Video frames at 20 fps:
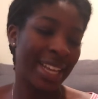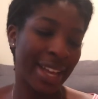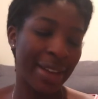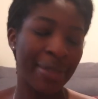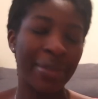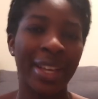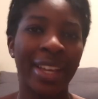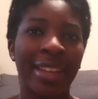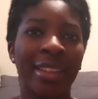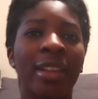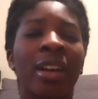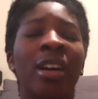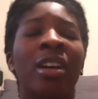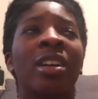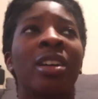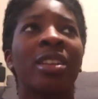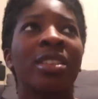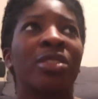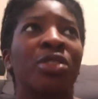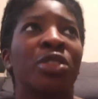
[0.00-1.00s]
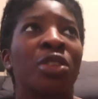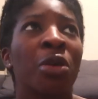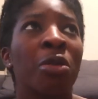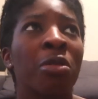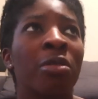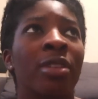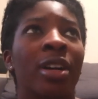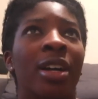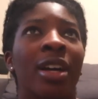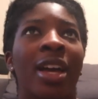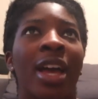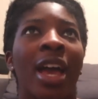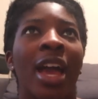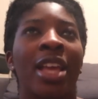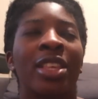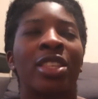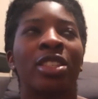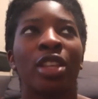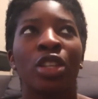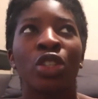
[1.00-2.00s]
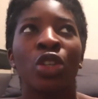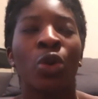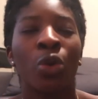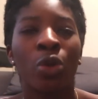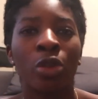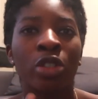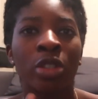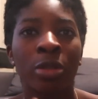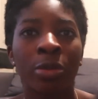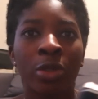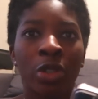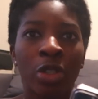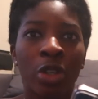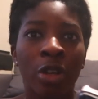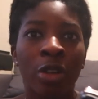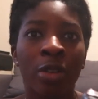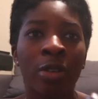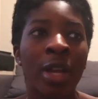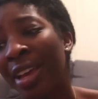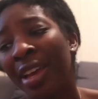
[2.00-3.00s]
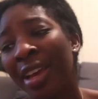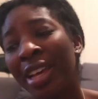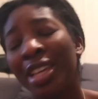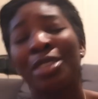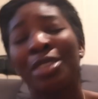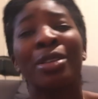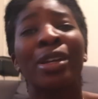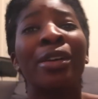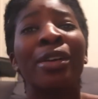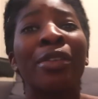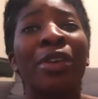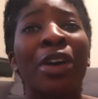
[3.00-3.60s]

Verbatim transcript: Oh my god. Oh, ah, it's so. It's such a wholesome show. Speaking of